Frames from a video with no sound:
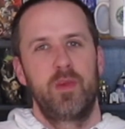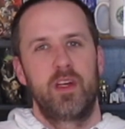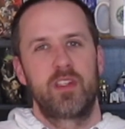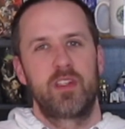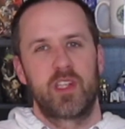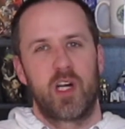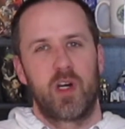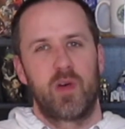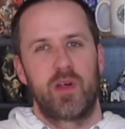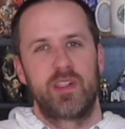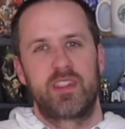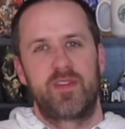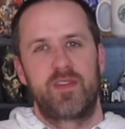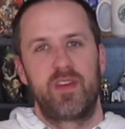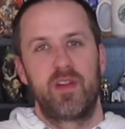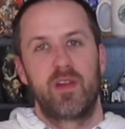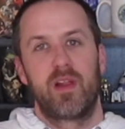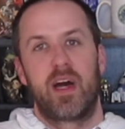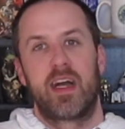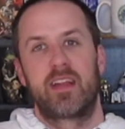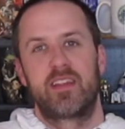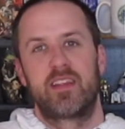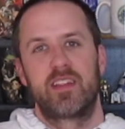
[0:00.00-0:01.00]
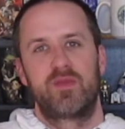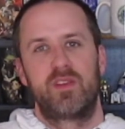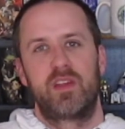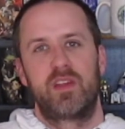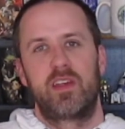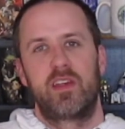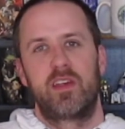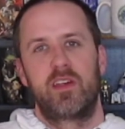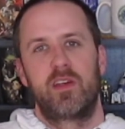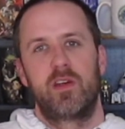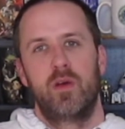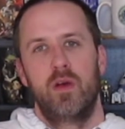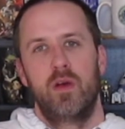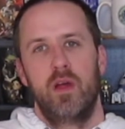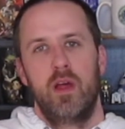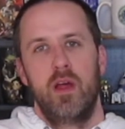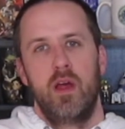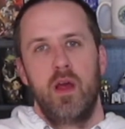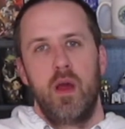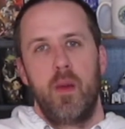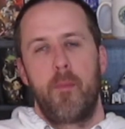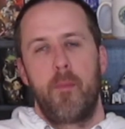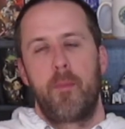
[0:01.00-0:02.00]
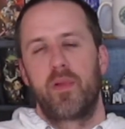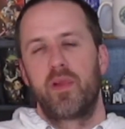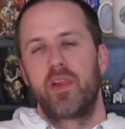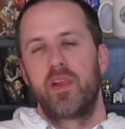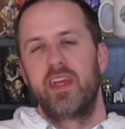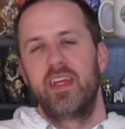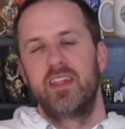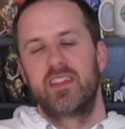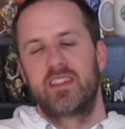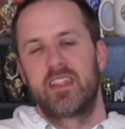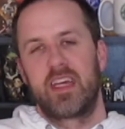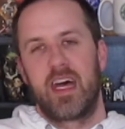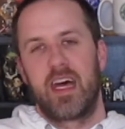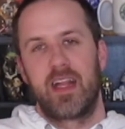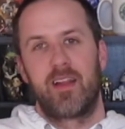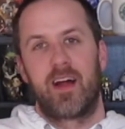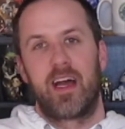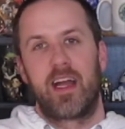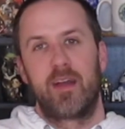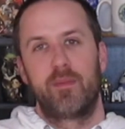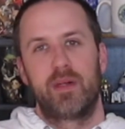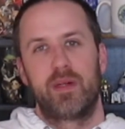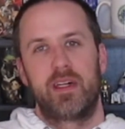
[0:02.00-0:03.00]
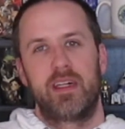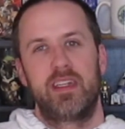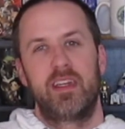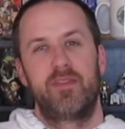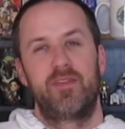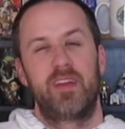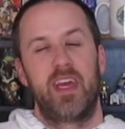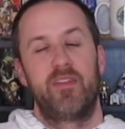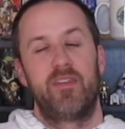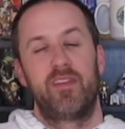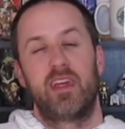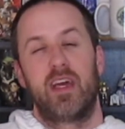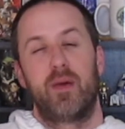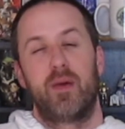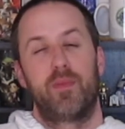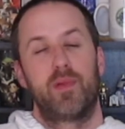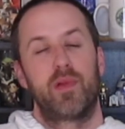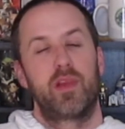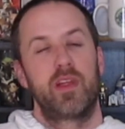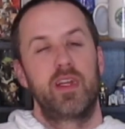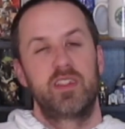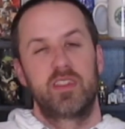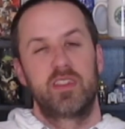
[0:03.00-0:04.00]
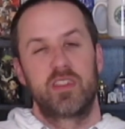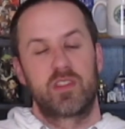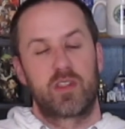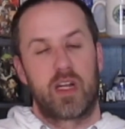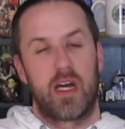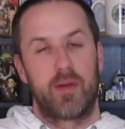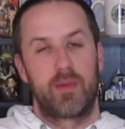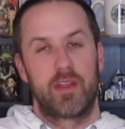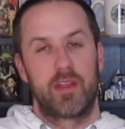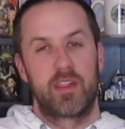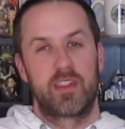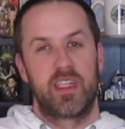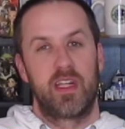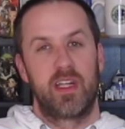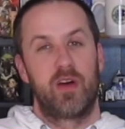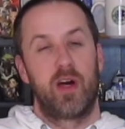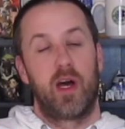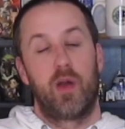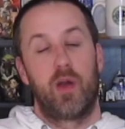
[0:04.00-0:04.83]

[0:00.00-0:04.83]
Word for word: As always, if you like this video, please hit that like button. If you haven't yet, please subscribe to the channel. I